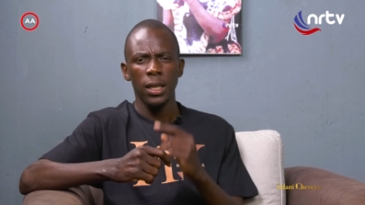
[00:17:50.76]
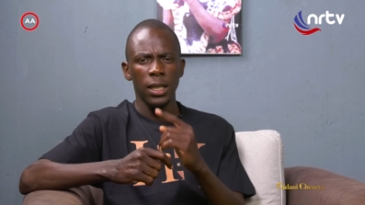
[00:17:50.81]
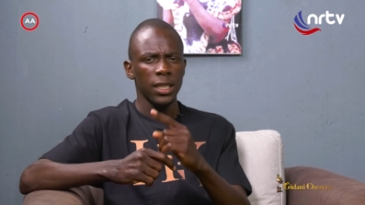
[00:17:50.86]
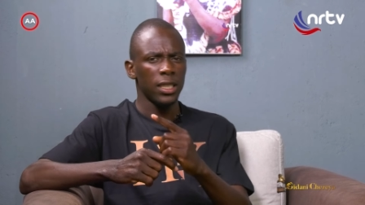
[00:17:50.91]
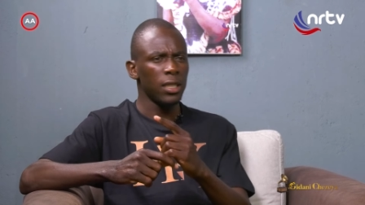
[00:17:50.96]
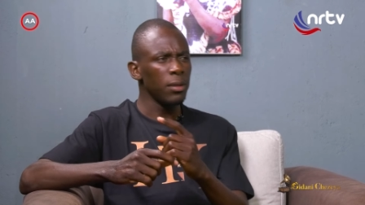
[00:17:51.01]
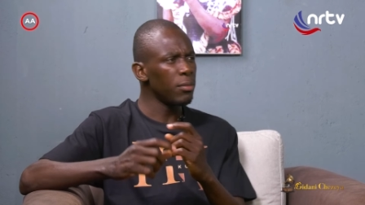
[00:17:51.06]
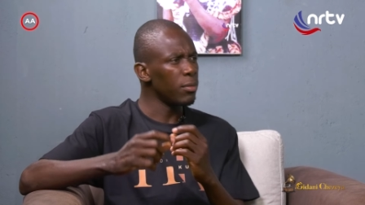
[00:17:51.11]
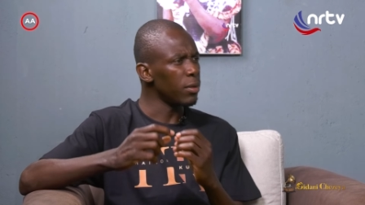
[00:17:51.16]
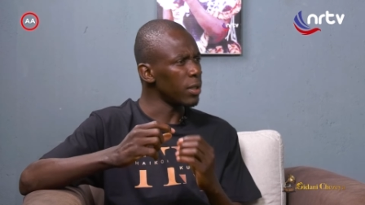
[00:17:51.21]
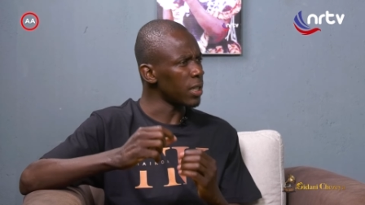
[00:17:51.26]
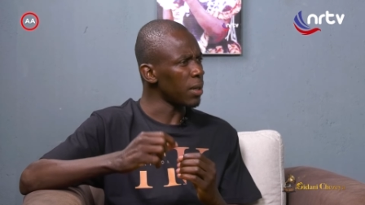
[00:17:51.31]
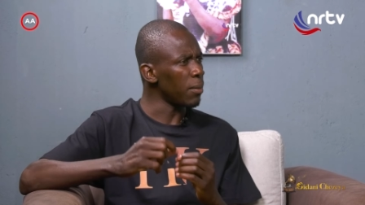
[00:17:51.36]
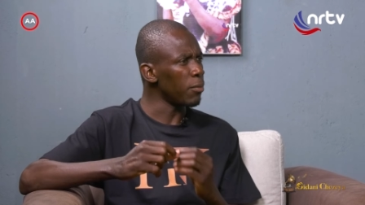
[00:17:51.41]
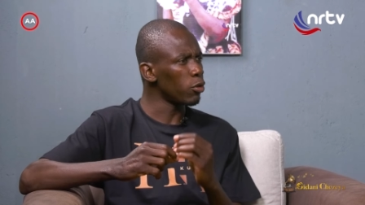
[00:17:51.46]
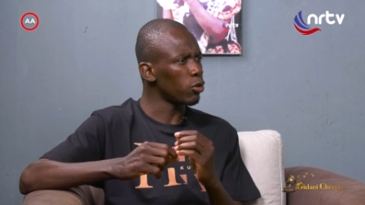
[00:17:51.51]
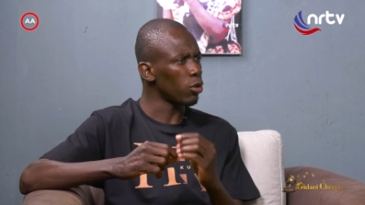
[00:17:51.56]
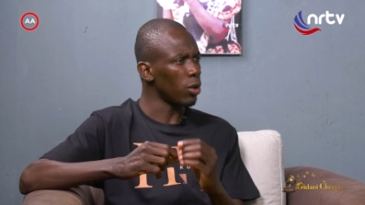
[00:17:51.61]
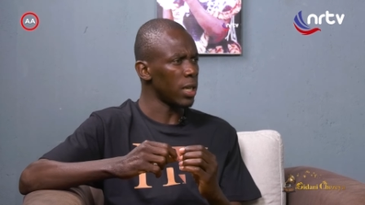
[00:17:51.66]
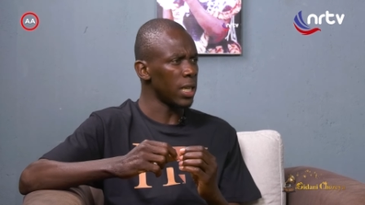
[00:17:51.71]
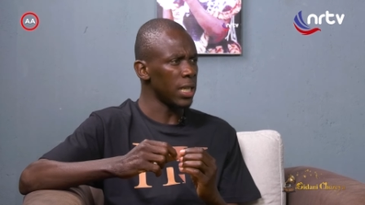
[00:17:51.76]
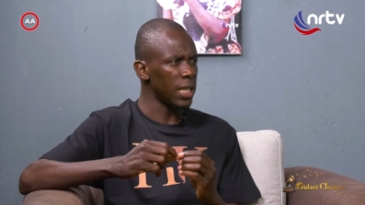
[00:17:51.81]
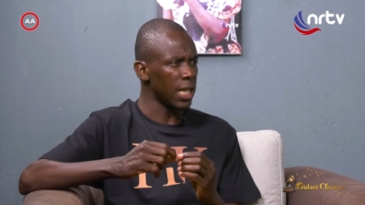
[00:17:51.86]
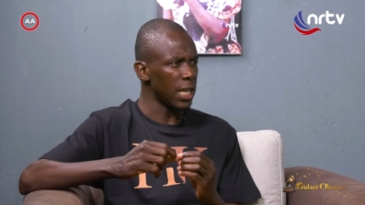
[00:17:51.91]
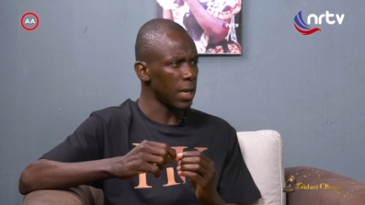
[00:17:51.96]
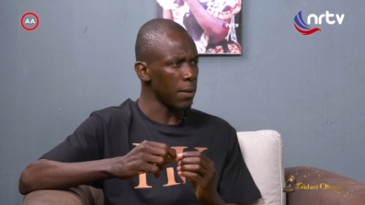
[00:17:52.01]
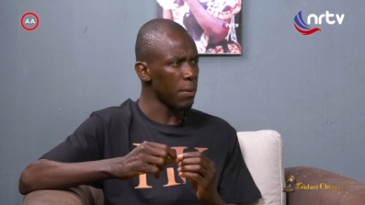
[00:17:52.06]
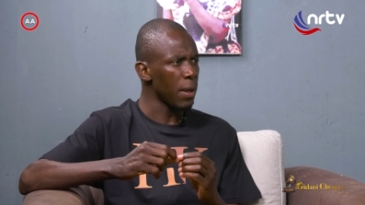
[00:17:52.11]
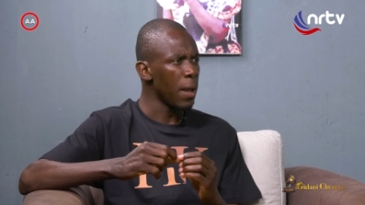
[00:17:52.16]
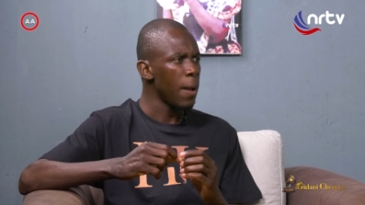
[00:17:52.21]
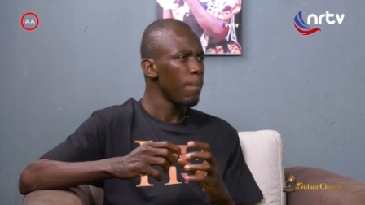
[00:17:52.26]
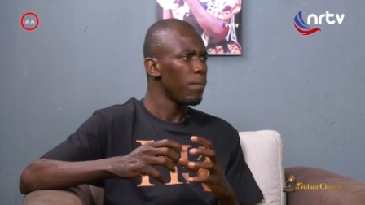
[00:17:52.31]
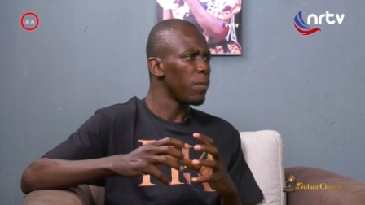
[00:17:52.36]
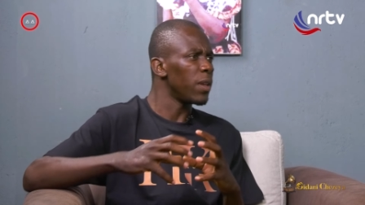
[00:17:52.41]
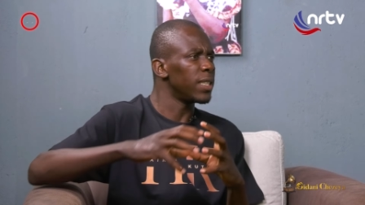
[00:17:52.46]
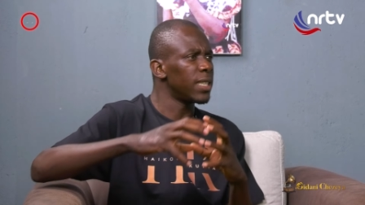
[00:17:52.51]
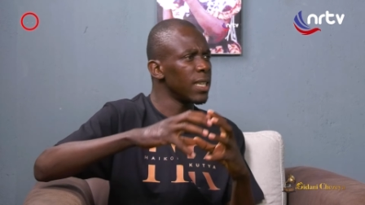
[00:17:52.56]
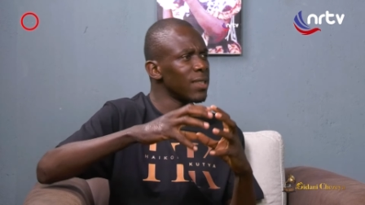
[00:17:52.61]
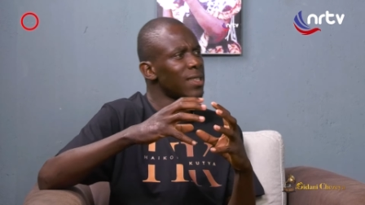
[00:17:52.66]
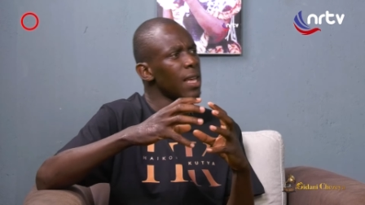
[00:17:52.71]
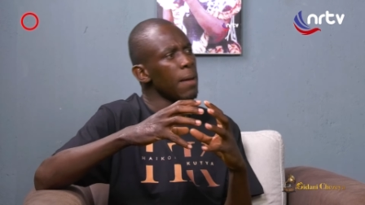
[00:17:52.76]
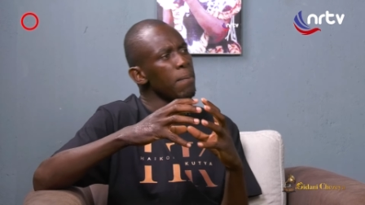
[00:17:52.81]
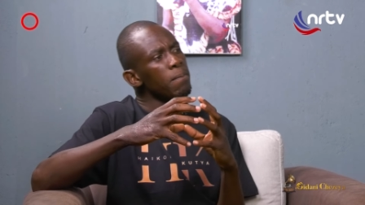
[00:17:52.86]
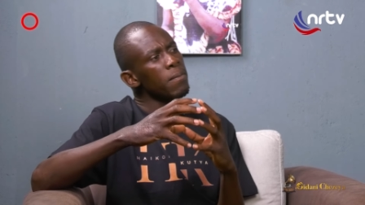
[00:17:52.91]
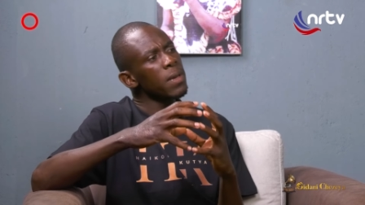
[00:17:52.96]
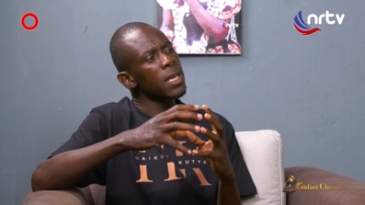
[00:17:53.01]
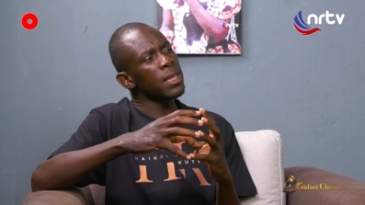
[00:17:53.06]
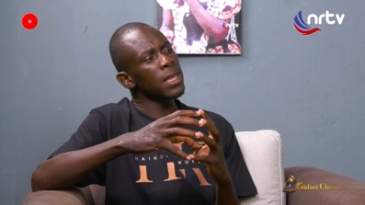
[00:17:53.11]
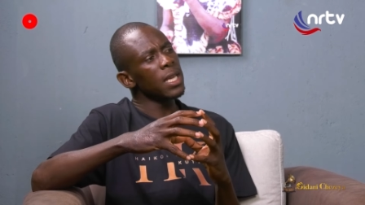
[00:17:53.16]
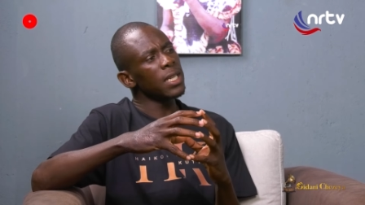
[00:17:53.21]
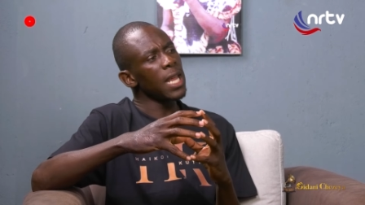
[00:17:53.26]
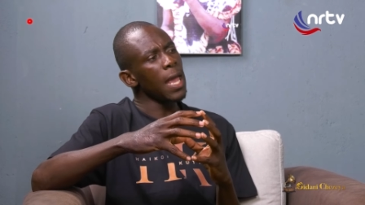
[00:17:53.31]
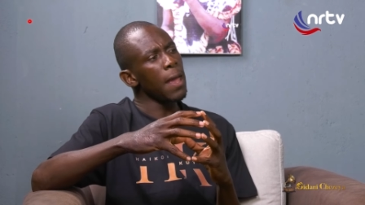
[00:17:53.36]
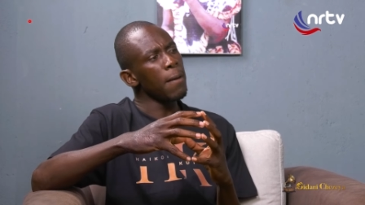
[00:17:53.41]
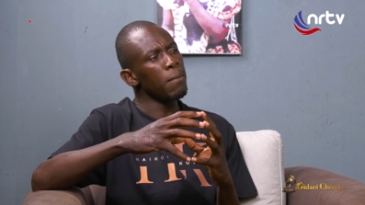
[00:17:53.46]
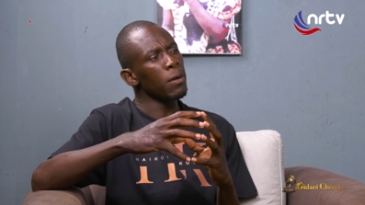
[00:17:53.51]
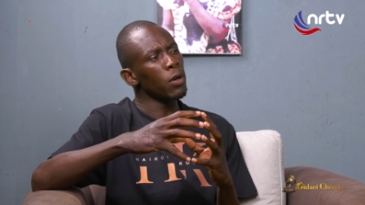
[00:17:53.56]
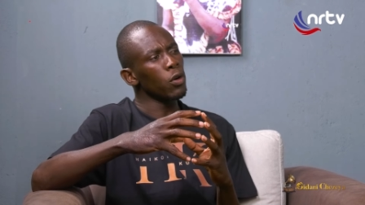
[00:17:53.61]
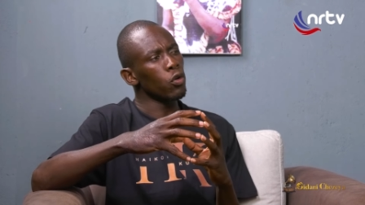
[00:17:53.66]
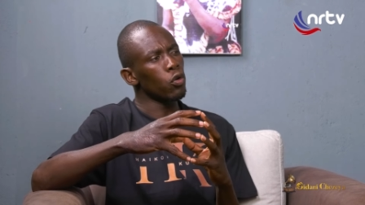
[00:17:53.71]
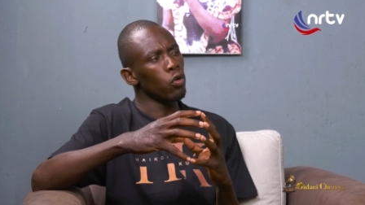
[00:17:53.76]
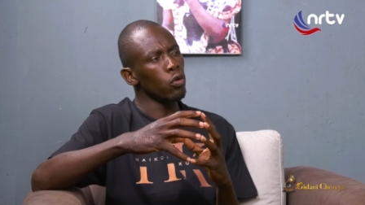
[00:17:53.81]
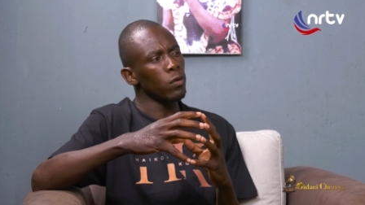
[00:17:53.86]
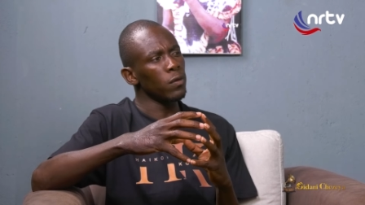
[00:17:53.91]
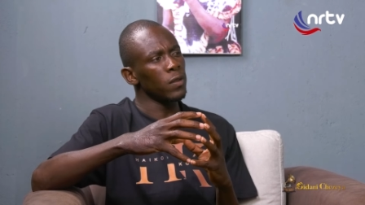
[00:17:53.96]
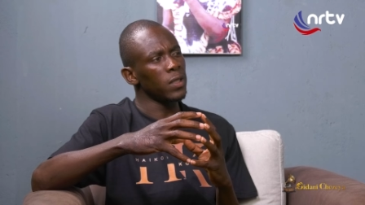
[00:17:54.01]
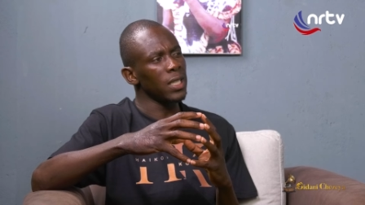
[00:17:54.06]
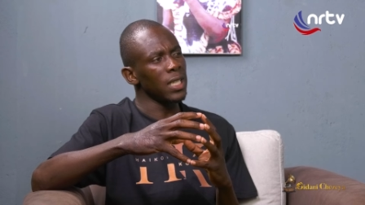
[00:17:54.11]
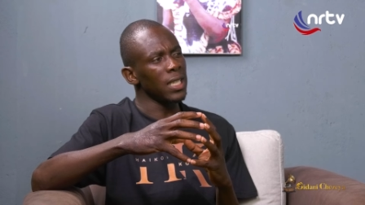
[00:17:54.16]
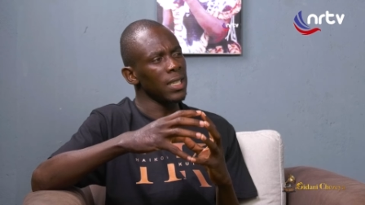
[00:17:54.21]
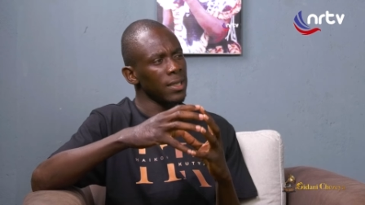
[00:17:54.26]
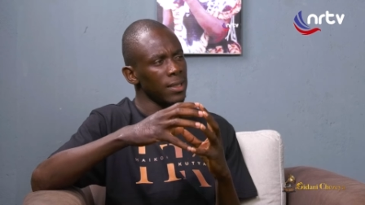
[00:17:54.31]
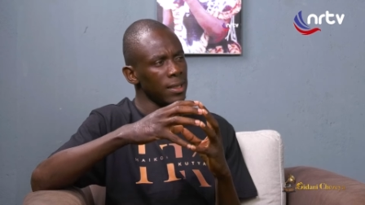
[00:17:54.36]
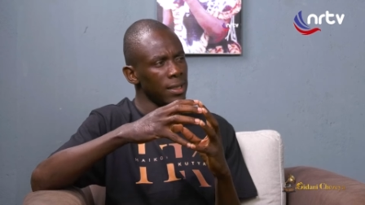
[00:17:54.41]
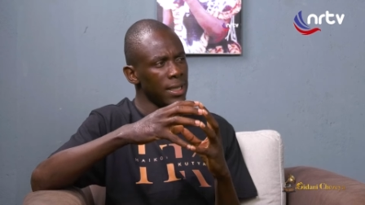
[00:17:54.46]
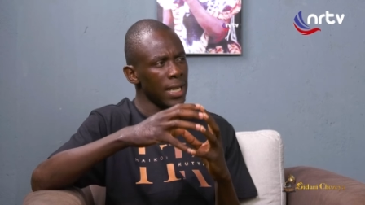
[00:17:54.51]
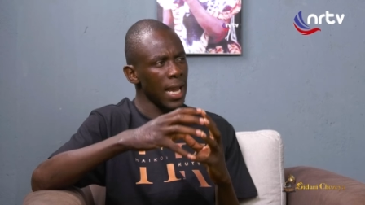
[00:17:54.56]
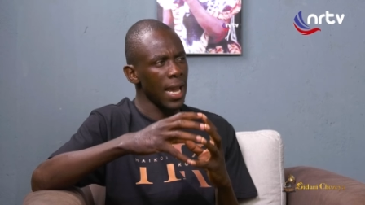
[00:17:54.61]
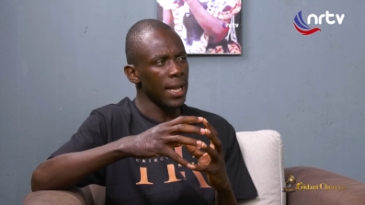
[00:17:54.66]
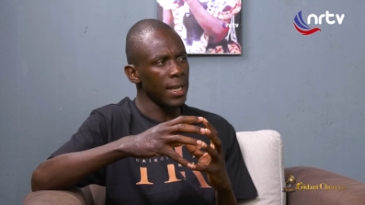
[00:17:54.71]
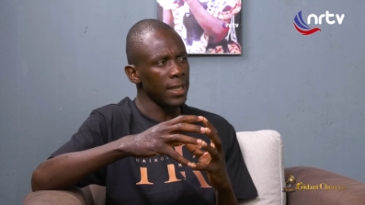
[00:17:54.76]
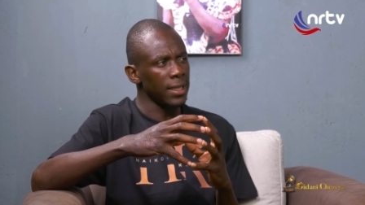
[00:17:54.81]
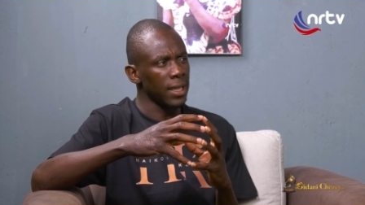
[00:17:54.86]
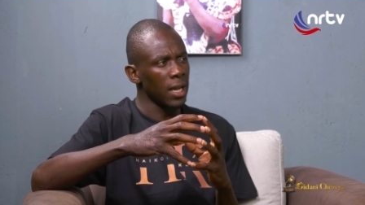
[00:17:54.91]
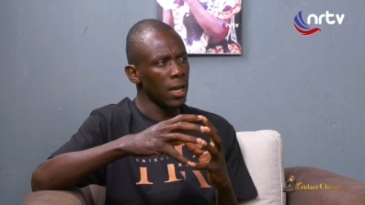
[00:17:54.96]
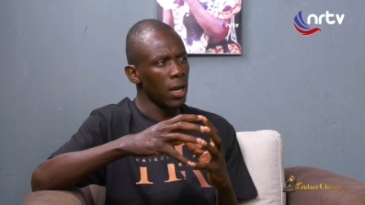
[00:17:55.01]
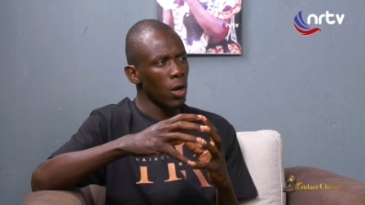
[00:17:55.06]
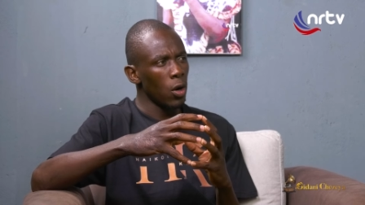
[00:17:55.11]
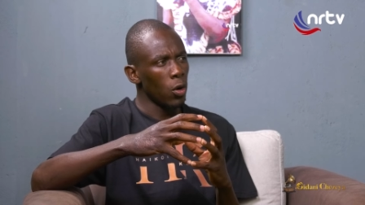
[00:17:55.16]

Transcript: Tim Ramurjoranderipi. Does that mean that Eben Groves is dead?